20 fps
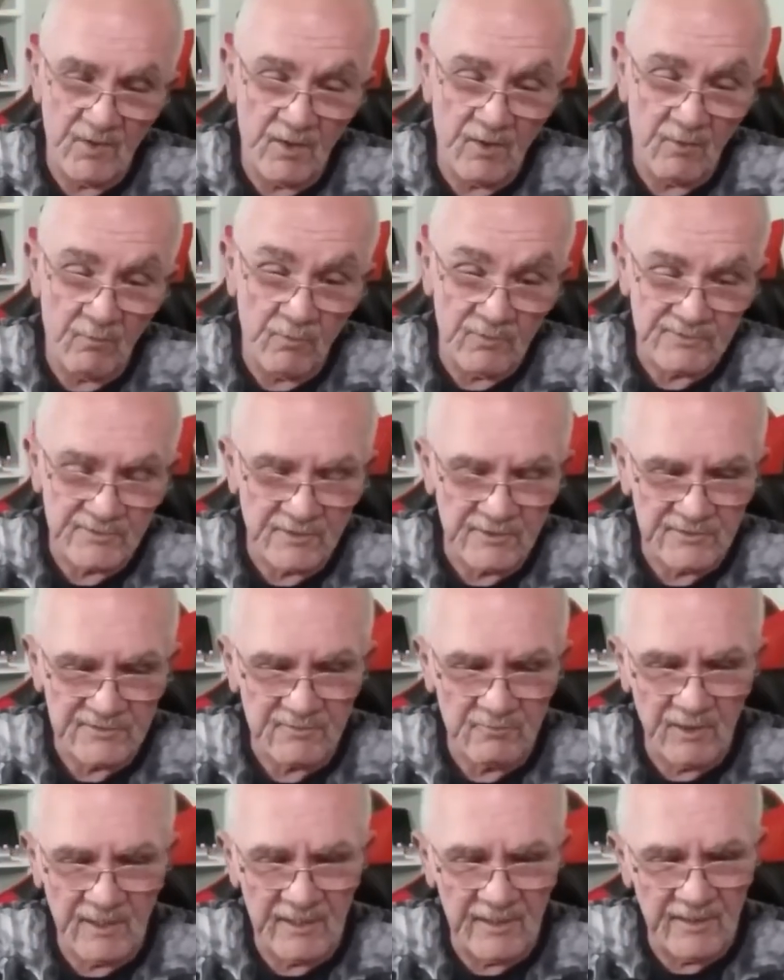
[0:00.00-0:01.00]
I was going to
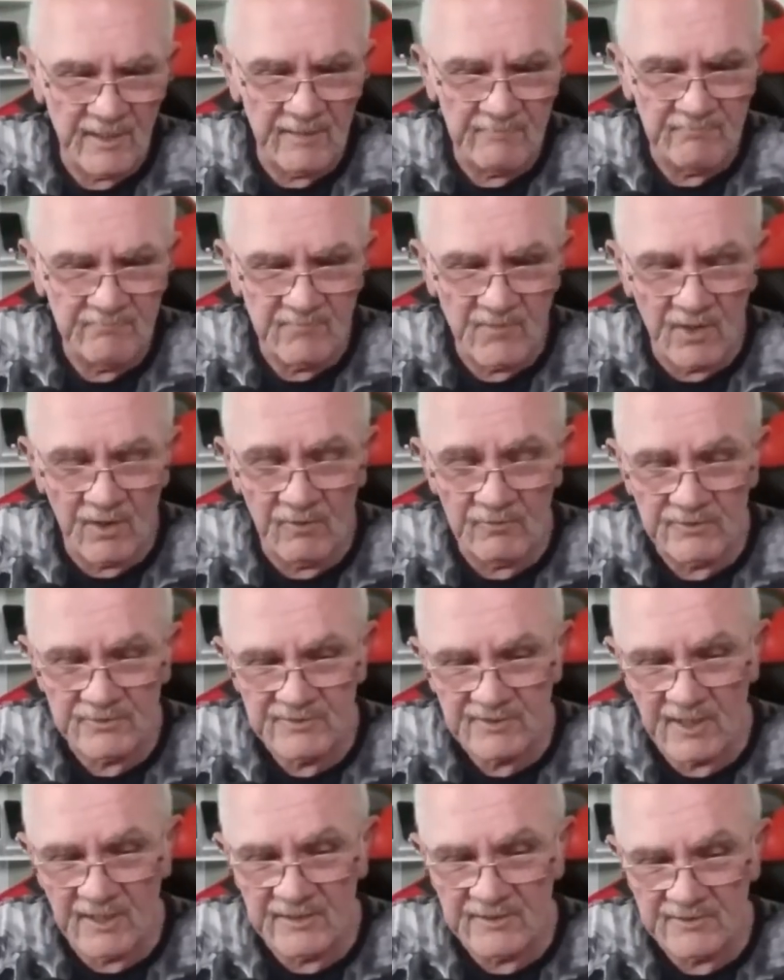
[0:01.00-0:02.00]
swear then, I
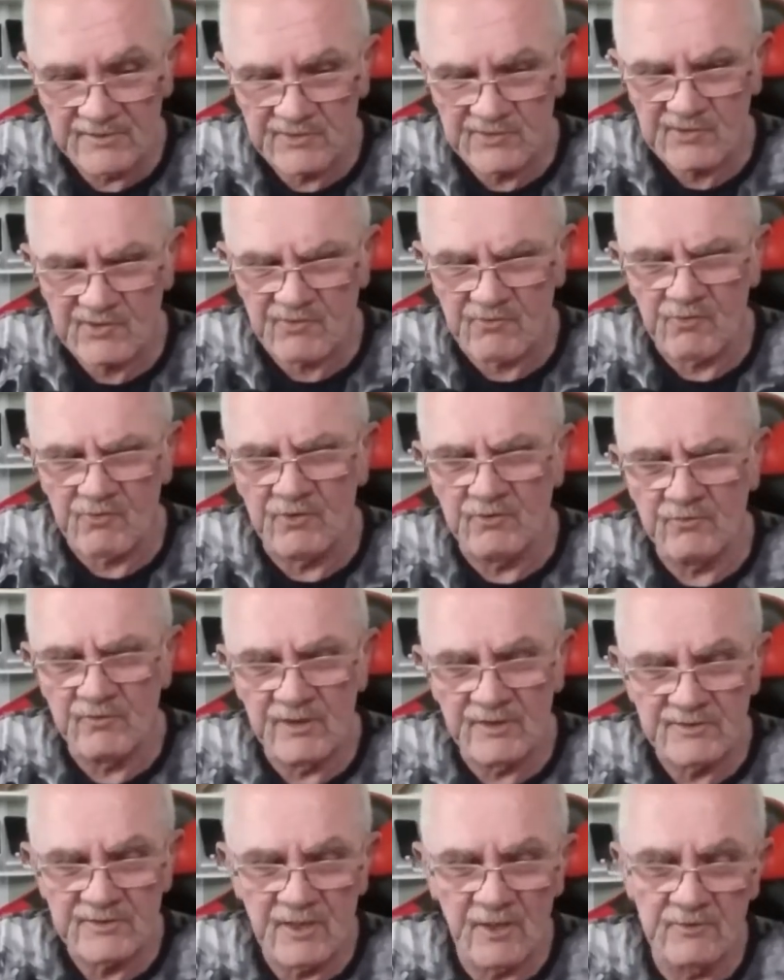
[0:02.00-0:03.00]
say screw
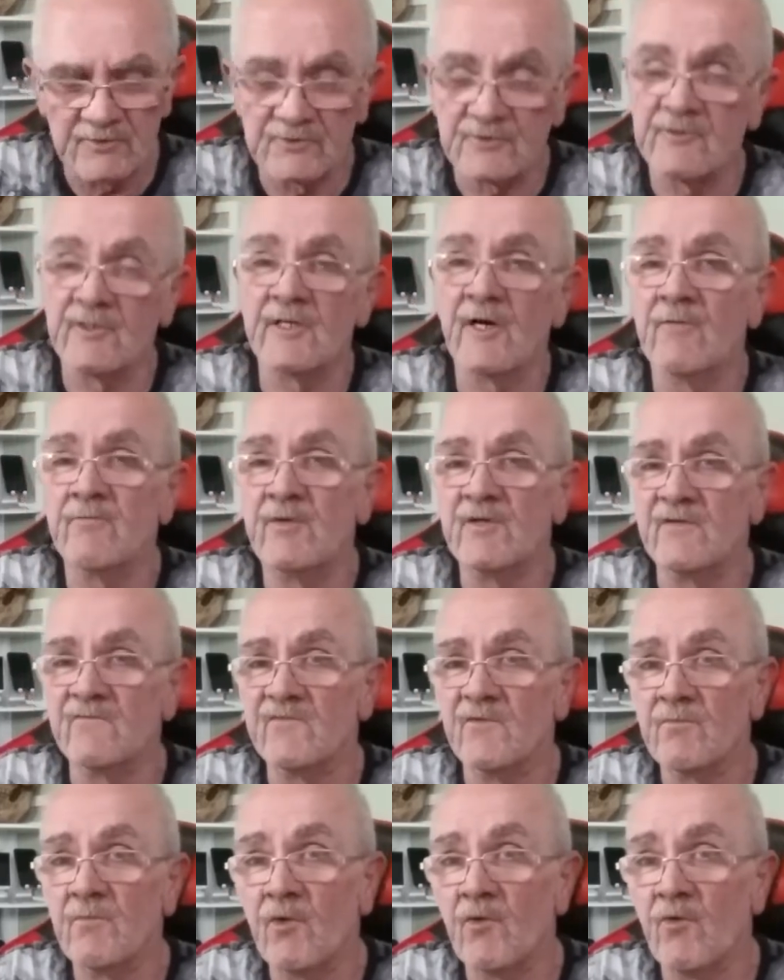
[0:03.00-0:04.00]
this country up
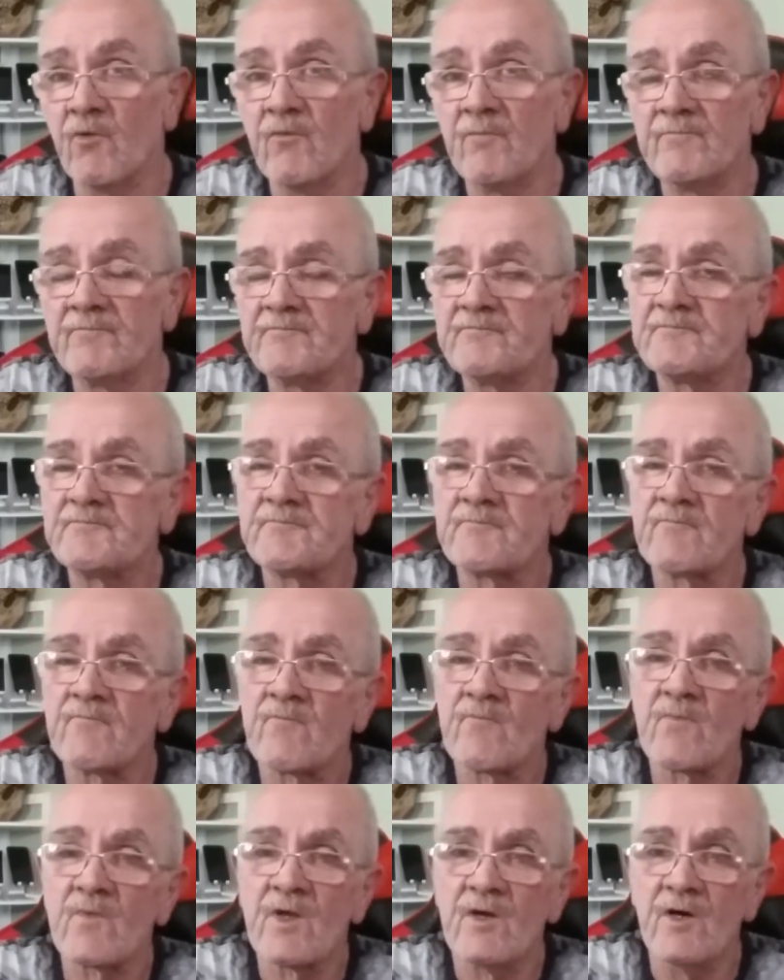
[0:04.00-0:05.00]
even more
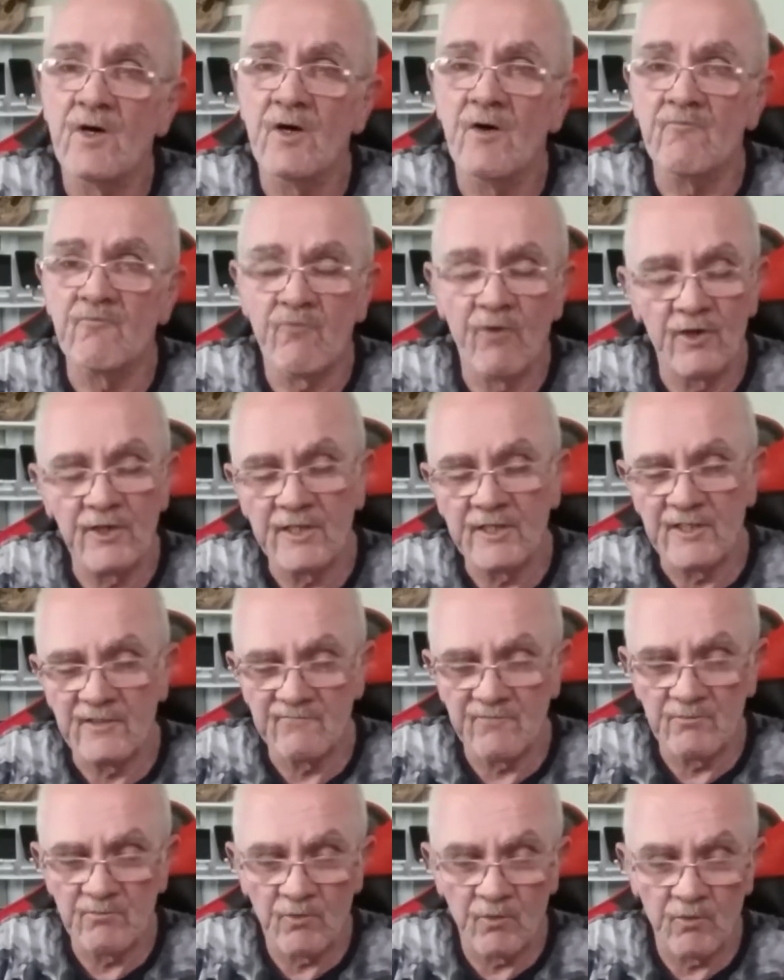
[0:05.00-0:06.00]
and run it
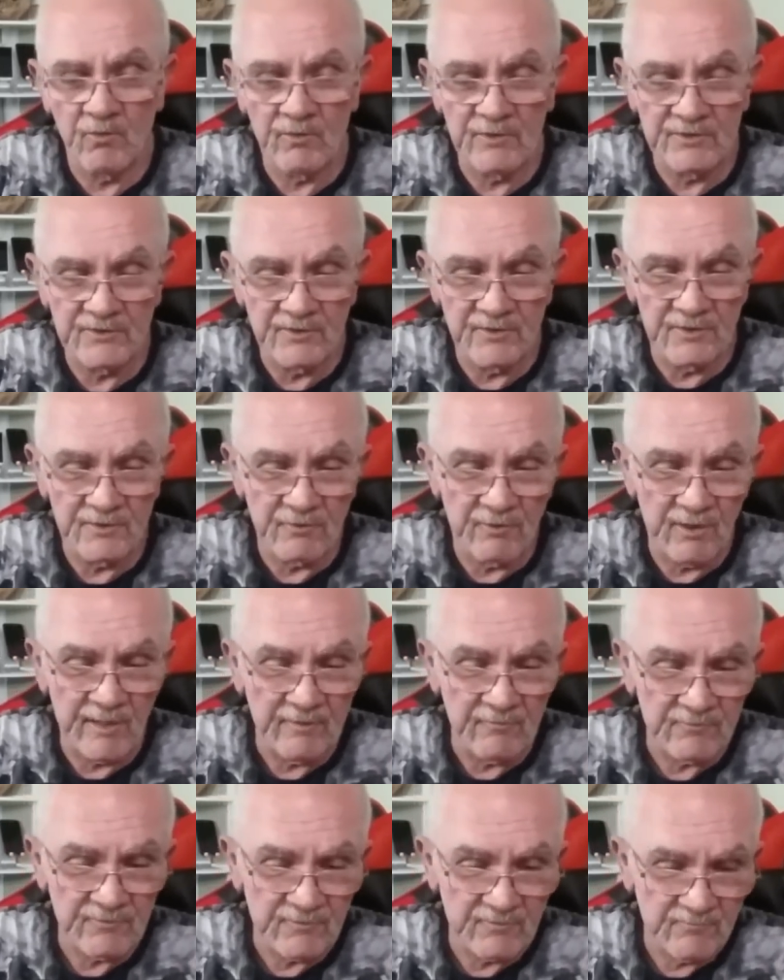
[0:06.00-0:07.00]
even more into the
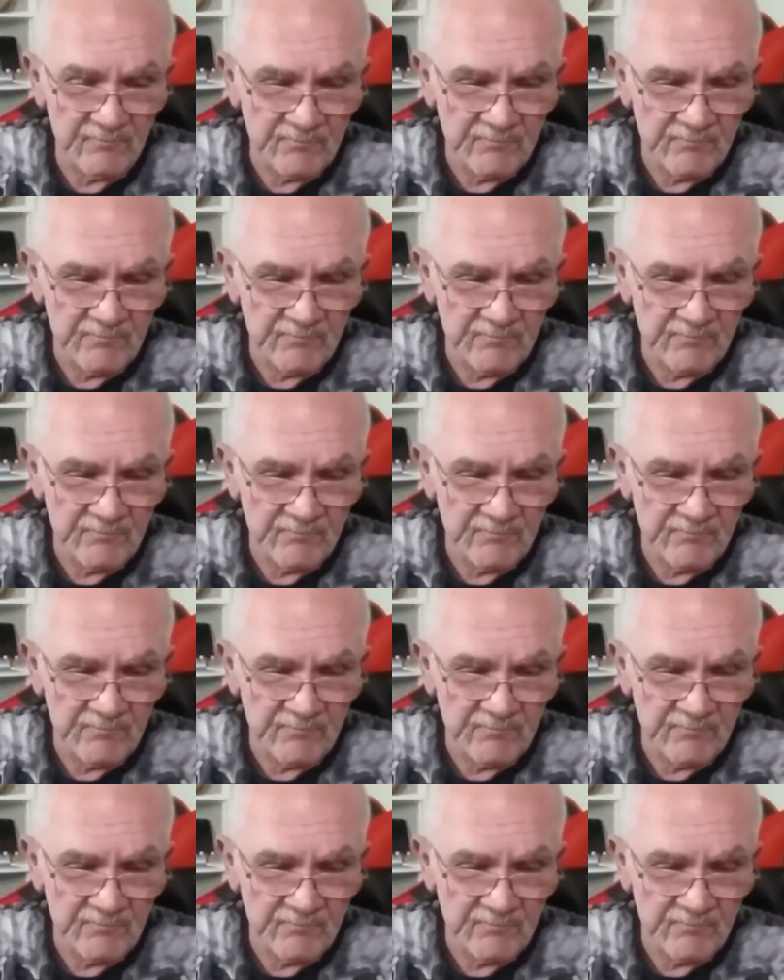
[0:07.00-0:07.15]
ground.